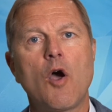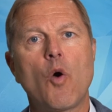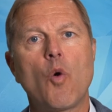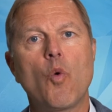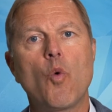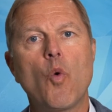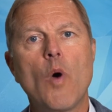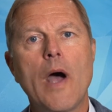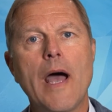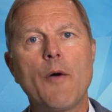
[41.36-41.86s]

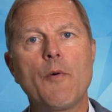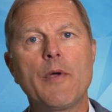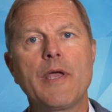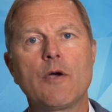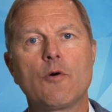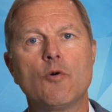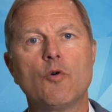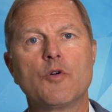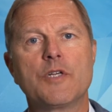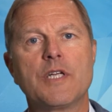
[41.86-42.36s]

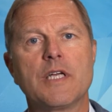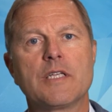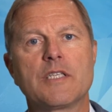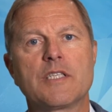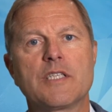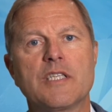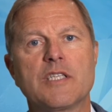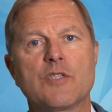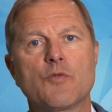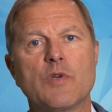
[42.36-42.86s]
wowing
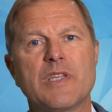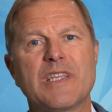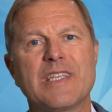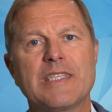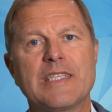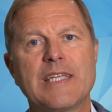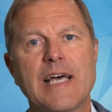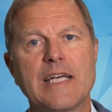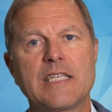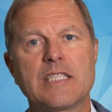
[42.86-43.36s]
audiences
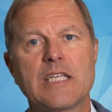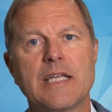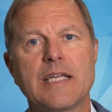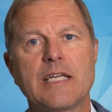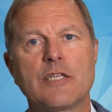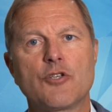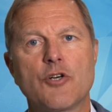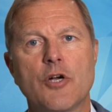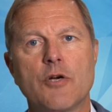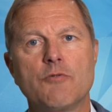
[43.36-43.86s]
with
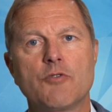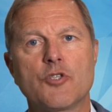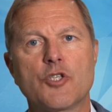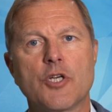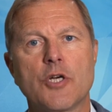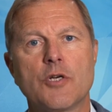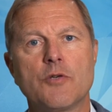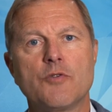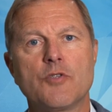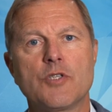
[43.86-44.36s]
dazzling drone
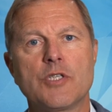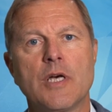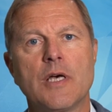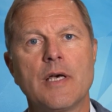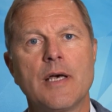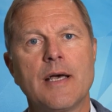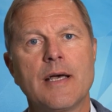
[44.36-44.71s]
shows,